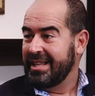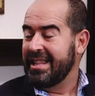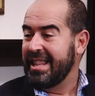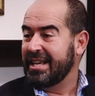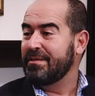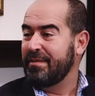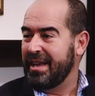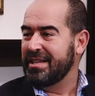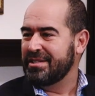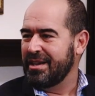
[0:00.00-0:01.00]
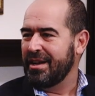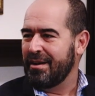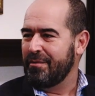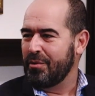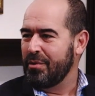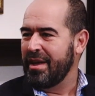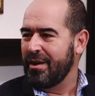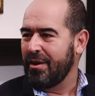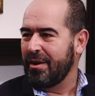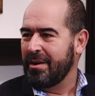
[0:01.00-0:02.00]
next phase of who
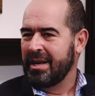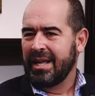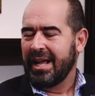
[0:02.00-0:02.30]
they are.